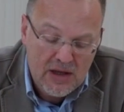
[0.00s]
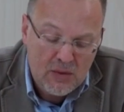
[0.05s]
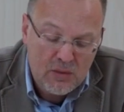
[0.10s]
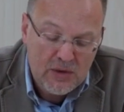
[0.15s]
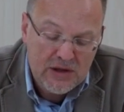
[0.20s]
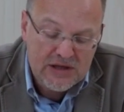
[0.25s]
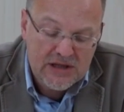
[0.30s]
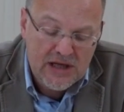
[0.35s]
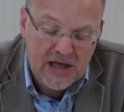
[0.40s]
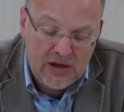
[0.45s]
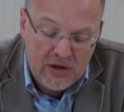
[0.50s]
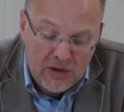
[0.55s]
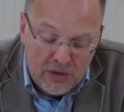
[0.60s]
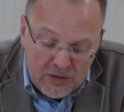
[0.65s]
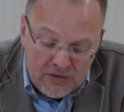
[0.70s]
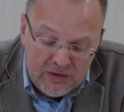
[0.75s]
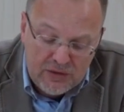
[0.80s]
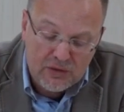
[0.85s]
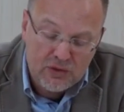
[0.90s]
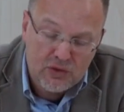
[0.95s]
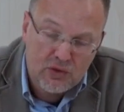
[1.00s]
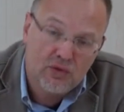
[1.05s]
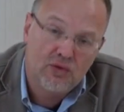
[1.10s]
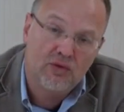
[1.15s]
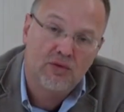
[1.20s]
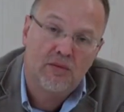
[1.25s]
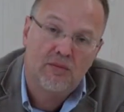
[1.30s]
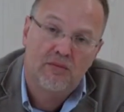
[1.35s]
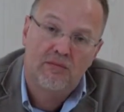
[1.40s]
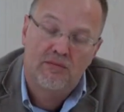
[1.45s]
which allows you
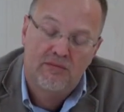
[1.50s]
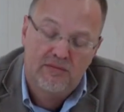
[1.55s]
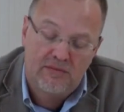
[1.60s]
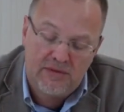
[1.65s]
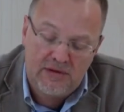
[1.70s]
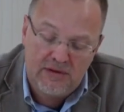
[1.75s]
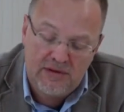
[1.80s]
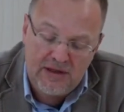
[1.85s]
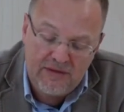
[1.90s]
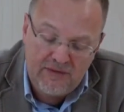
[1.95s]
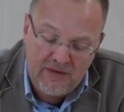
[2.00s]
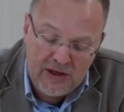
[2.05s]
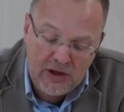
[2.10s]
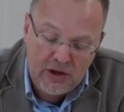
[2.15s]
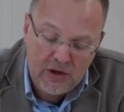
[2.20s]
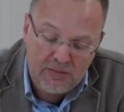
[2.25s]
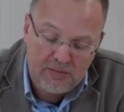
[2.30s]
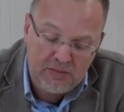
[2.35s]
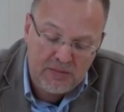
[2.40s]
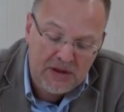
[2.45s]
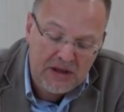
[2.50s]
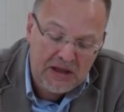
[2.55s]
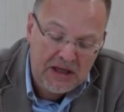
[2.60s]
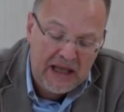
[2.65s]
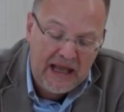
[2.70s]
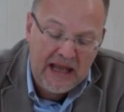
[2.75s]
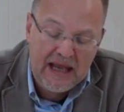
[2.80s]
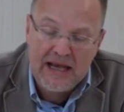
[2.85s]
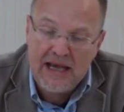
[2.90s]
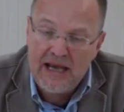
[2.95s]
to develop uh,
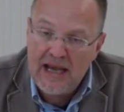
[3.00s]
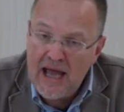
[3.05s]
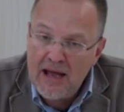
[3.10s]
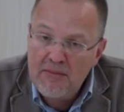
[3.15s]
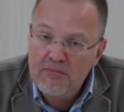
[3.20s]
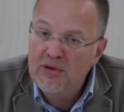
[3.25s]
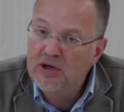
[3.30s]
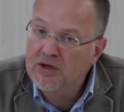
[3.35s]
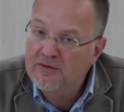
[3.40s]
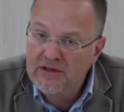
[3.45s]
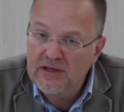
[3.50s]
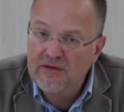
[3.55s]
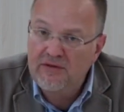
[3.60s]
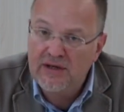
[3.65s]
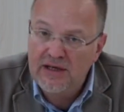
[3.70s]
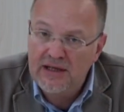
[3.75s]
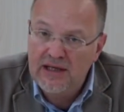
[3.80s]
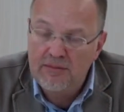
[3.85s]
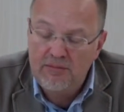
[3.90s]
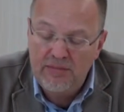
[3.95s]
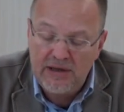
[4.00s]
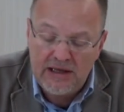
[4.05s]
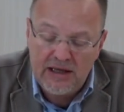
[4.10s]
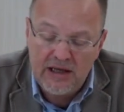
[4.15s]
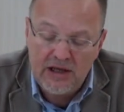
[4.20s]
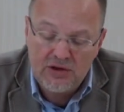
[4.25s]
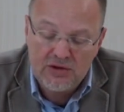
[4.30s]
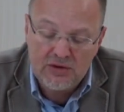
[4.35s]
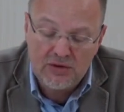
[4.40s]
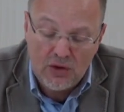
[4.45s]
a number of different
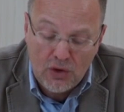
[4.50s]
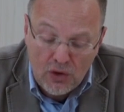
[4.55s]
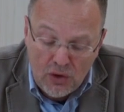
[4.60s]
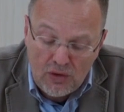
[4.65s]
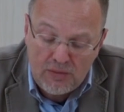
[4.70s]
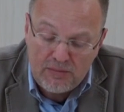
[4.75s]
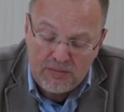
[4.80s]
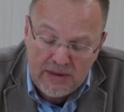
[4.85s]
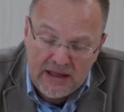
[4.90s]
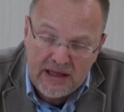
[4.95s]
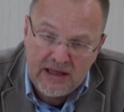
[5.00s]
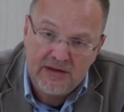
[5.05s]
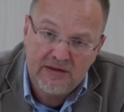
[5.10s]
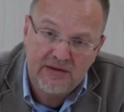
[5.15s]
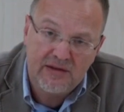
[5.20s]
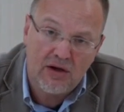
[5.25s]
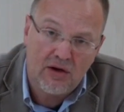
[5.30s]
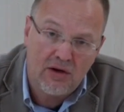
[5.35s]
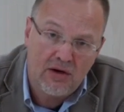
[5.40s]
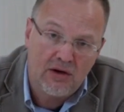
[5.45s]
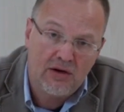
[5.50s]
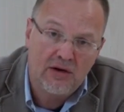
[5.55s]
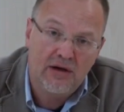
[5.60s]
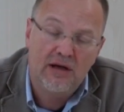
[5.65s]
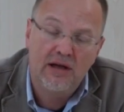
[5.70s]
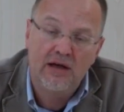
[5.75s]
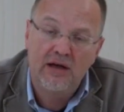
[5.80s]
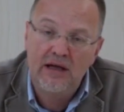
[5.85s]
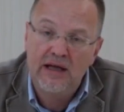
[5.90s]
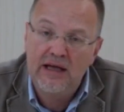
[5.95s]
applications, all based
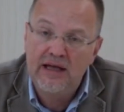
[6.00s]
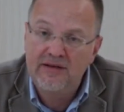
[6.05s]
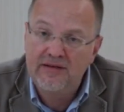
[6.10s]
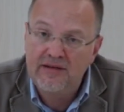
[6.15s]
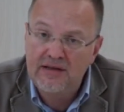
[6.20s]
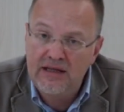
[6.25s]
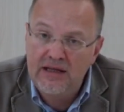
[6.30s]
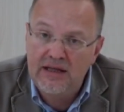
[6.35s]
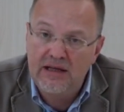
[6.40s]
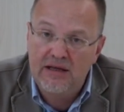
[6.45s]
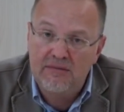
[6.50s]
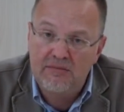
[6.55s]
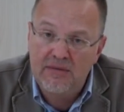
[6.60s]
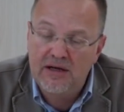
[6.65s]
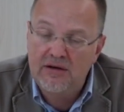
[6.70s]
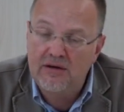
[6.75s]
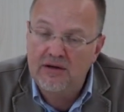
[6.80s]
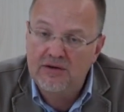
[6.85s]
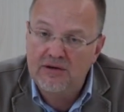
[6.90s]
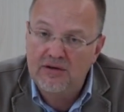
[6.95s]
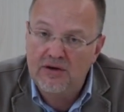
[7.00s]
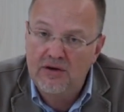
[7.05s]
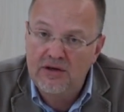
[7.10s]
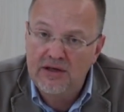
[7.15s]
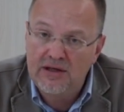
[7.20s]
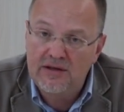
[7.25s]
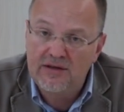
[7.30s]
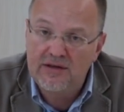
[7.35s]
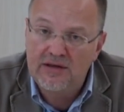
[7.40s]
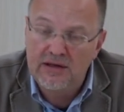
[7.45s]
on uh, ST
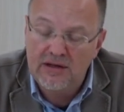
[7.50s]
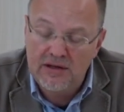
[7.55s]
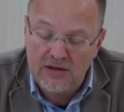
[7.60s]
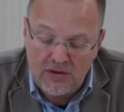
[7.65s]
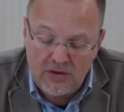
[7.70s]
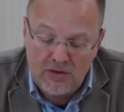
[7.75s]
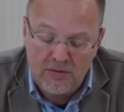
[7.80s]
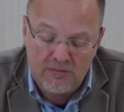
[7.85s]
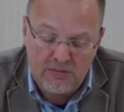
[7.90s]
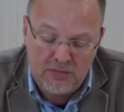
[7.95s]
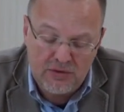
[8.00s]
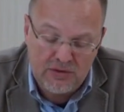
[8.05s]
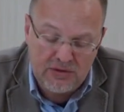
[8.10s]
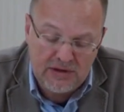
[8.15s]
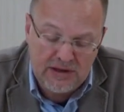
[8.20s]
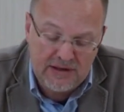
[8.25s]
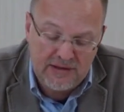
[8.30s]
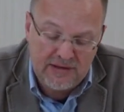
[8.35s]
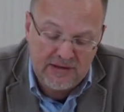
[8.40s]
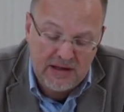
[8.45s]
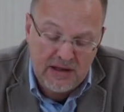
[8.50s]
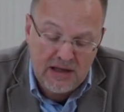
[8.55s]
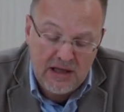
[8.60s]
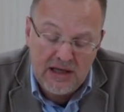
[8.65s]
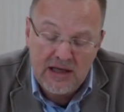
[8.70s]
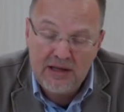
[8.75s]
microelectronics uh, components.